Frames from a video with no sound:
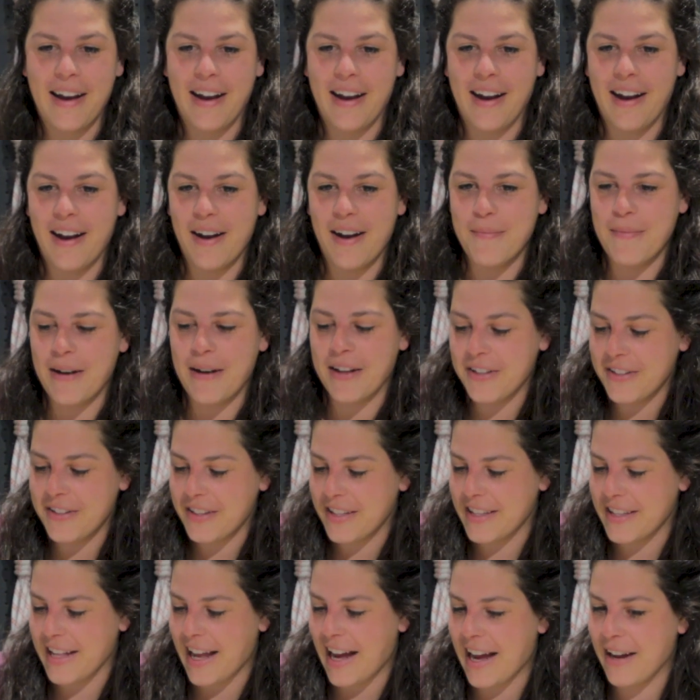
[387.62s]
Um, other
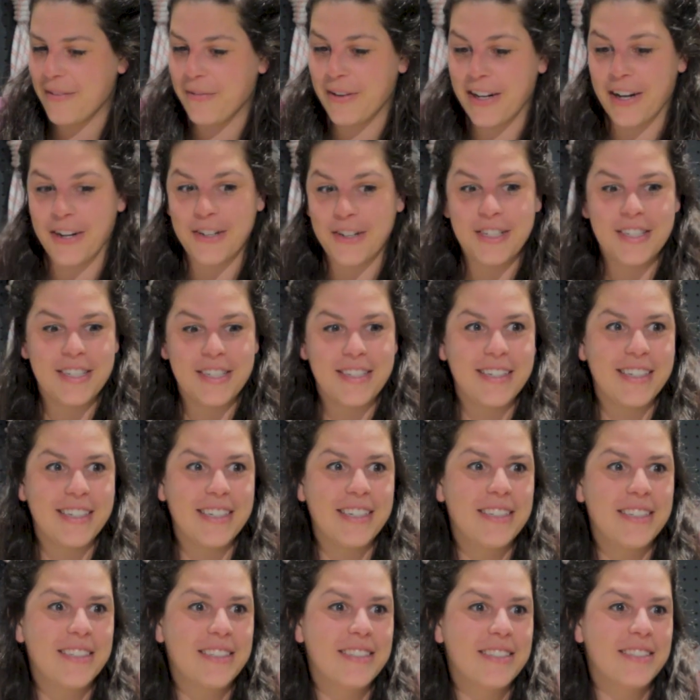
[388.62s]
than that, we are
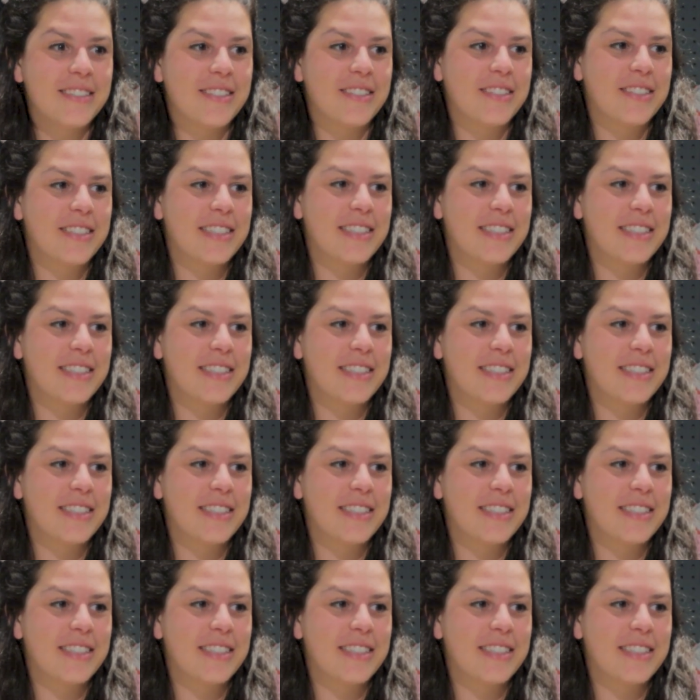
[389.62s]
still